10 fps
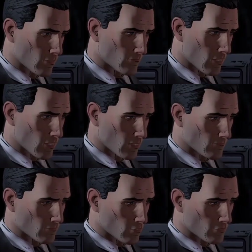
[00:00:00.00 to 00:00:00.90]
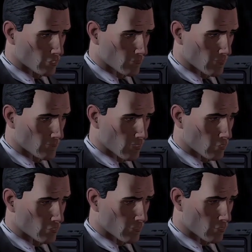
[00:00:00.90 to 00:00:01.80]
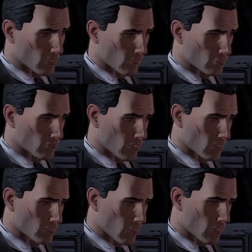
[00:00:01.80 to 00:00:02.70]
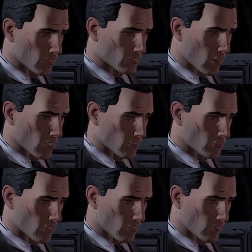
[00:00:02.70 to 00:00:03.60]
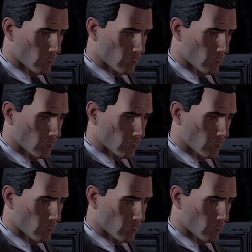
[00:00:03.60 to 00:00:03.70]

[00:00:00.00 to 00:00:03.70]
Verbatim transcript: The Batcomputer should be able to read whatever data is on that stolen drive.